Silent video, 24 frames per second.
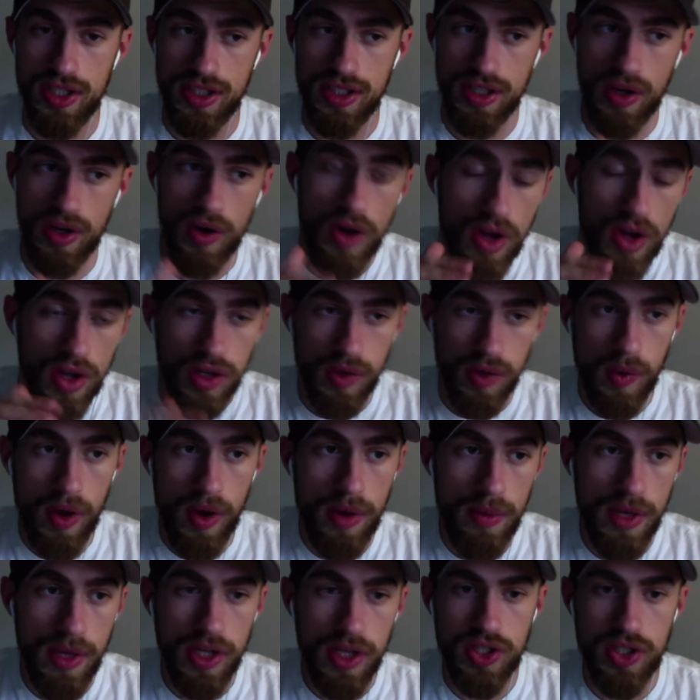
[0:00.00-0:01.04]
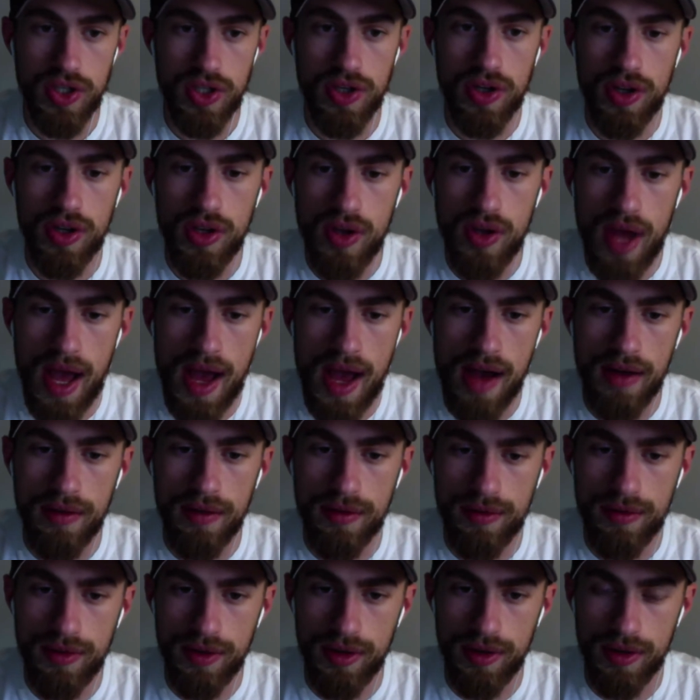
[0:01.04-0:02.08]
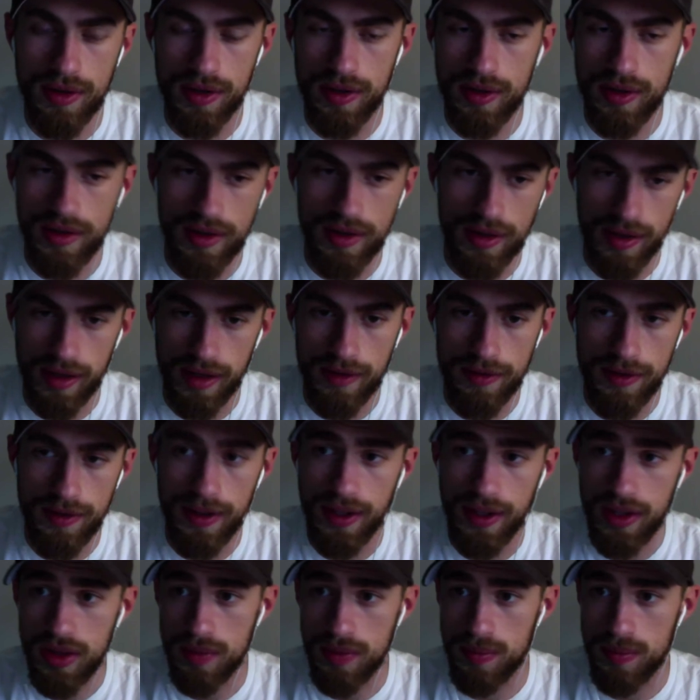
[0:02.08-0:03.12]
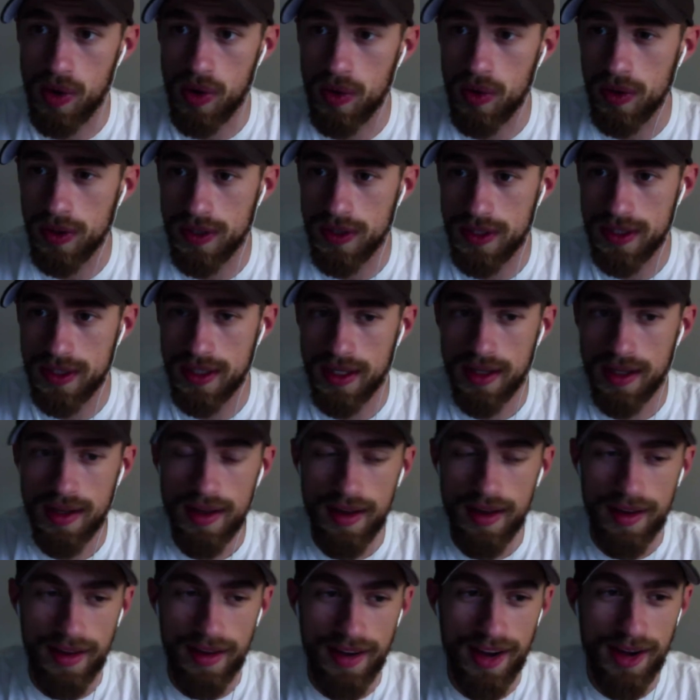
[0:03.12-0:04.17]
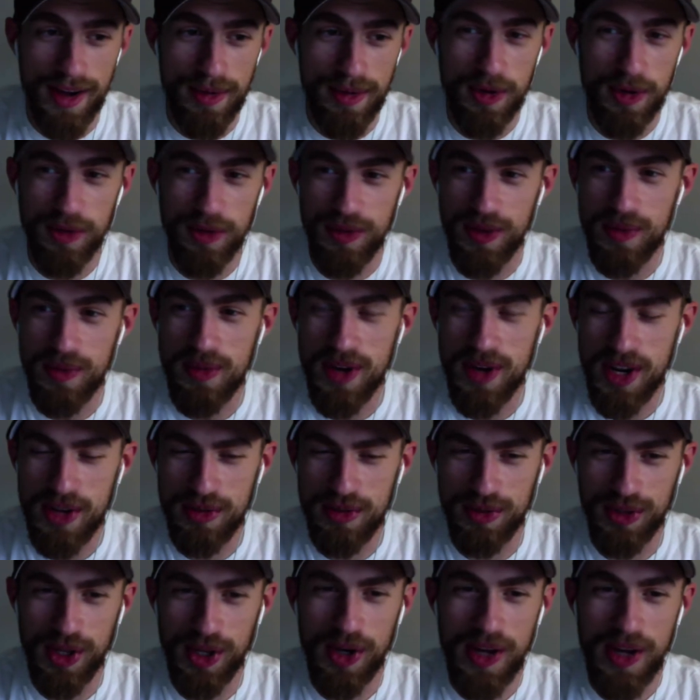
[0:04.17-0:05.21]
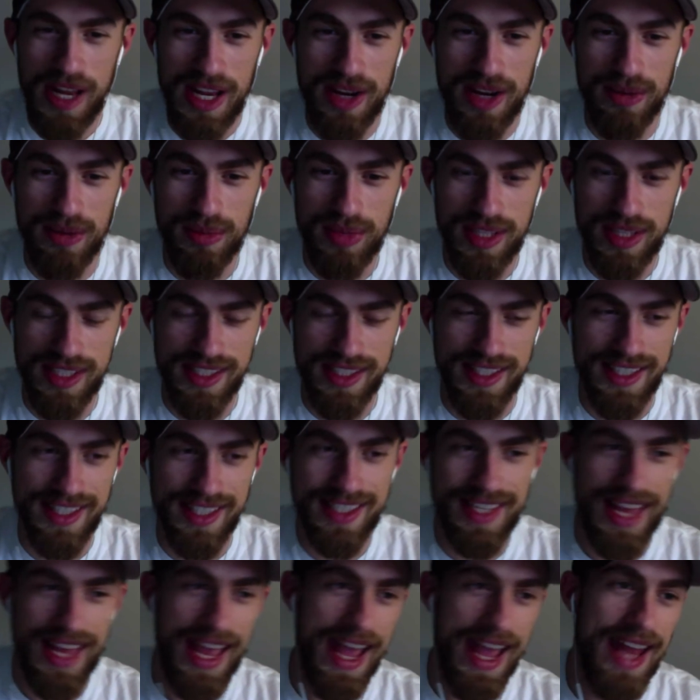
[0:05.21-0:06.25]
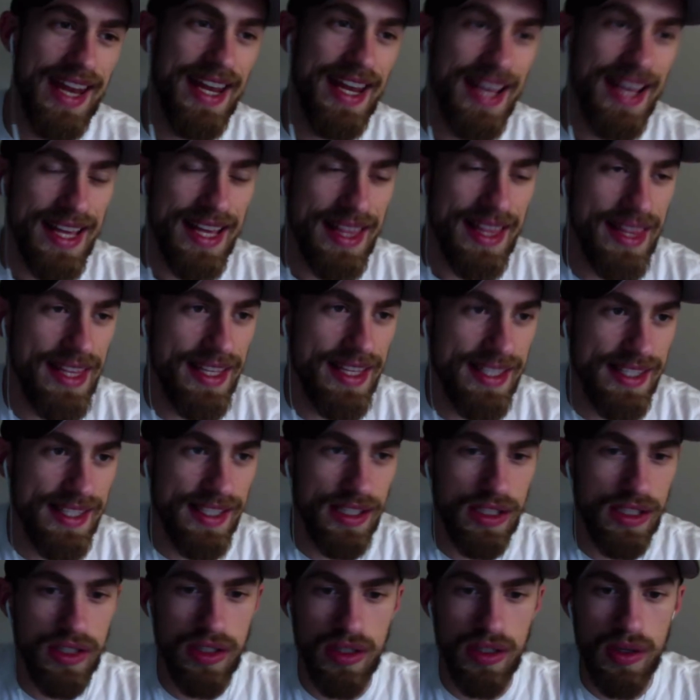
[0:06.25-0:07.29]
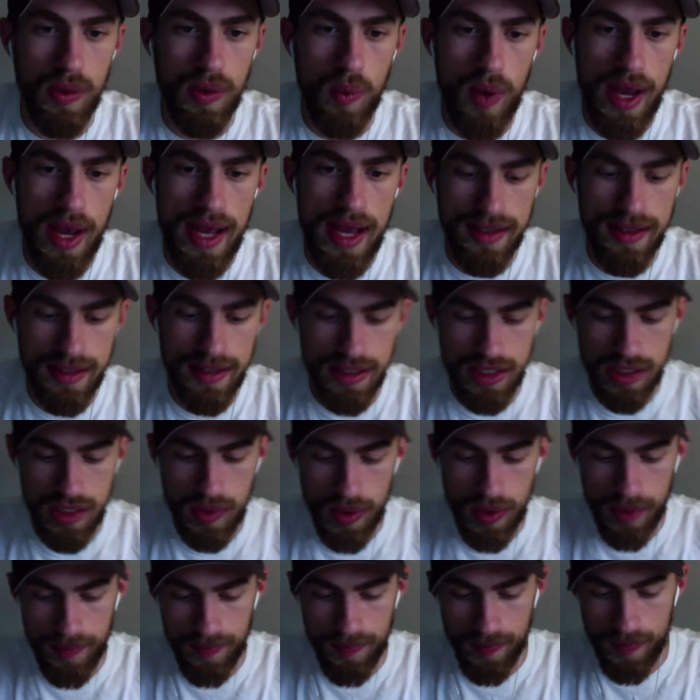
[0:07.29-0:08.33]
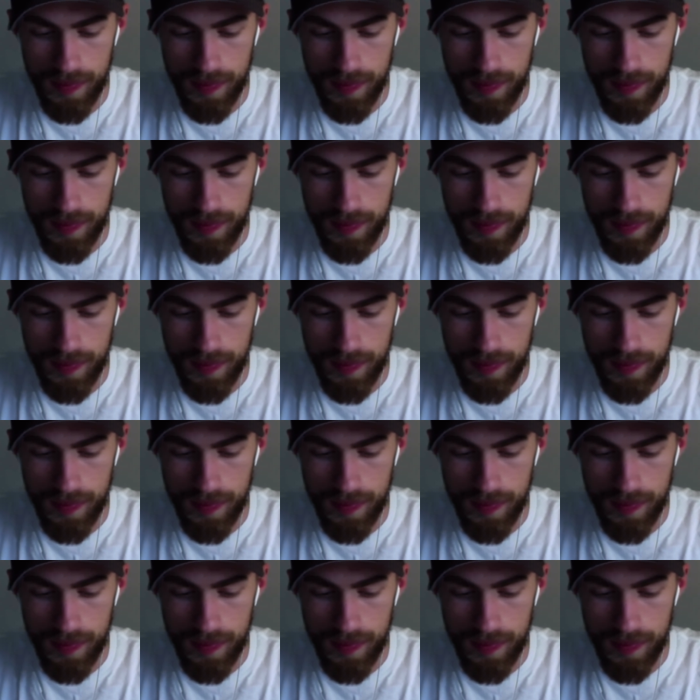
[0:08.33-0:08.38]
So you want to make sure you have you're like feeling the pulse of the money flow in your business, and this is a good way to do it.